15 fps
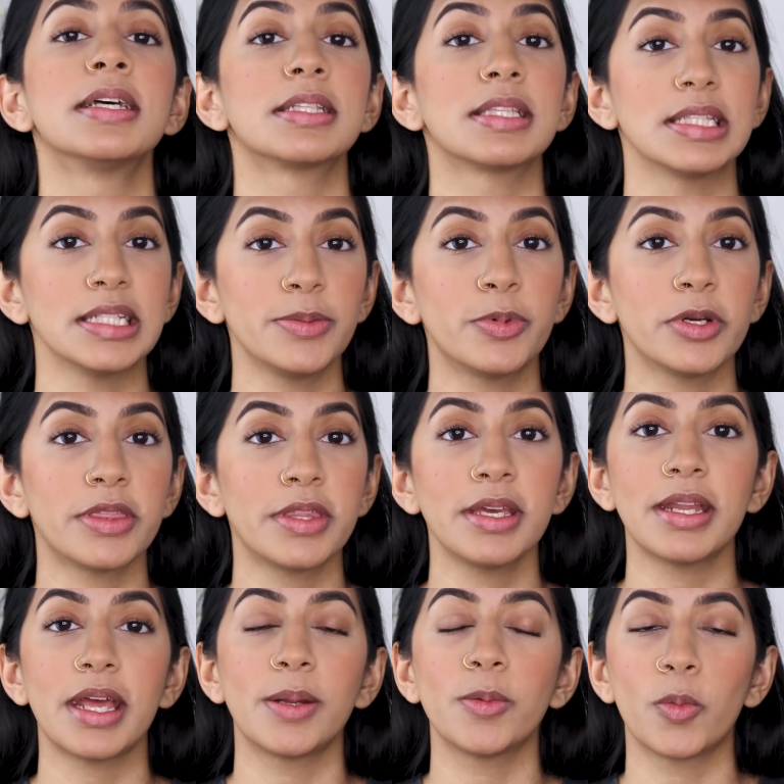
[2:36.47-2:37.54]
sleep with
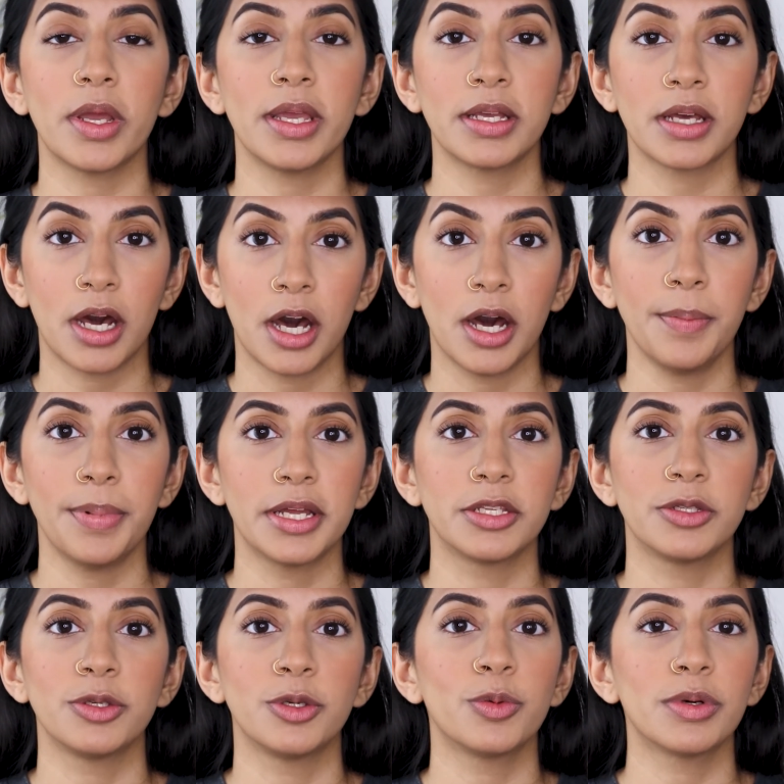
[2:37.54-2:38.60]
it, and wake up,
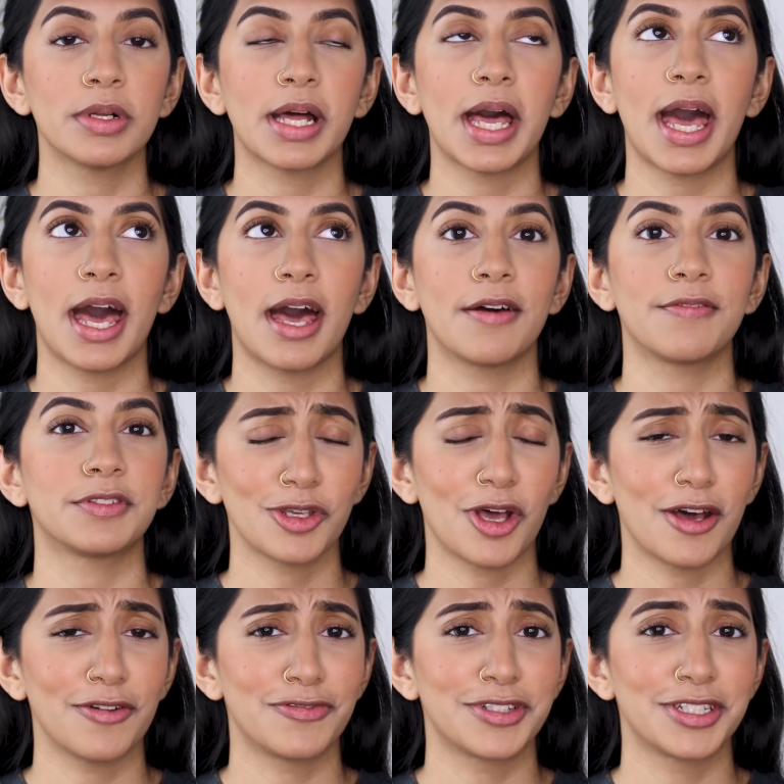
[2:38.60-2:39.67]
and you will have
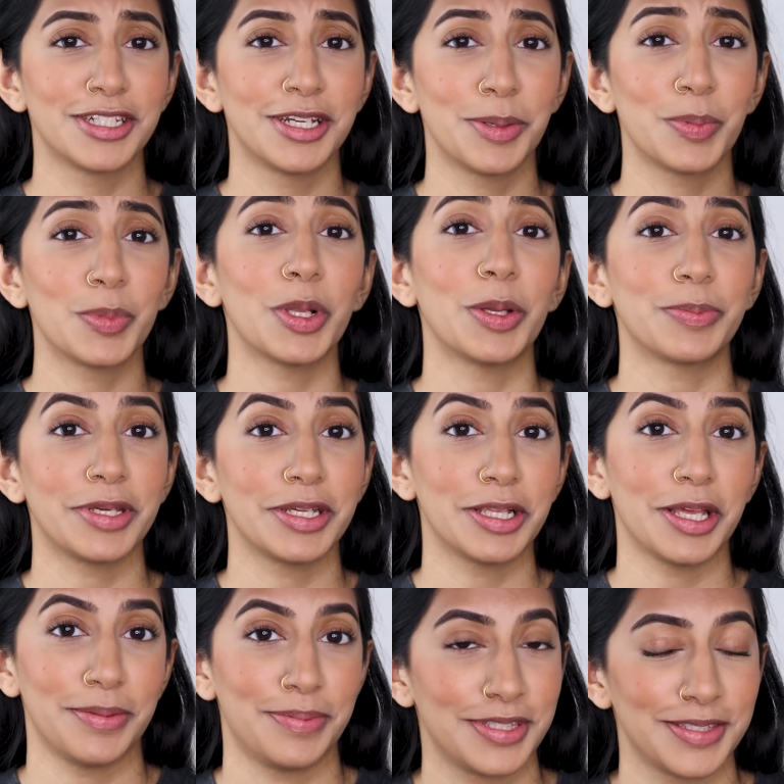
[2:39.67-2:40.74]
soft, plumpy
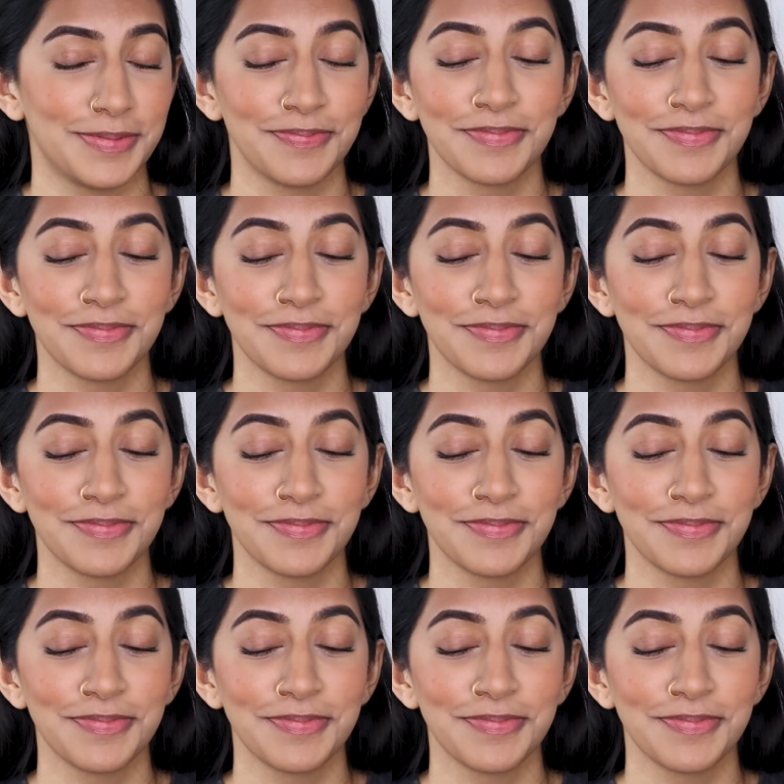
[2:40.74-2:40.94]
lips.